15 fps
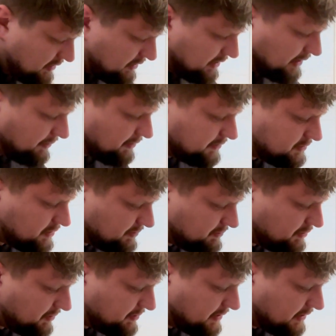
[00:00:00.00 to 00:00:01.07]
Come on, stop
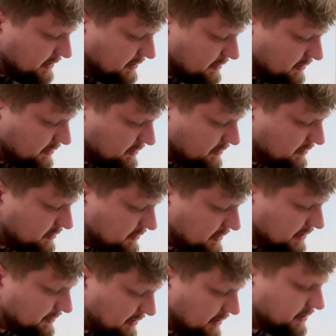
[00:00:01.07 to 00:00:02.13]
dropping it.
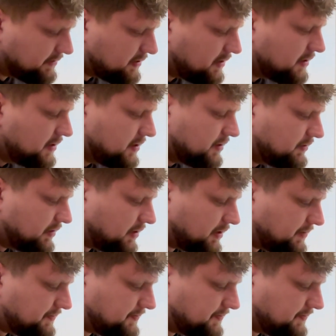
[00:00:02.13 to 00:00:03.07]
There we go.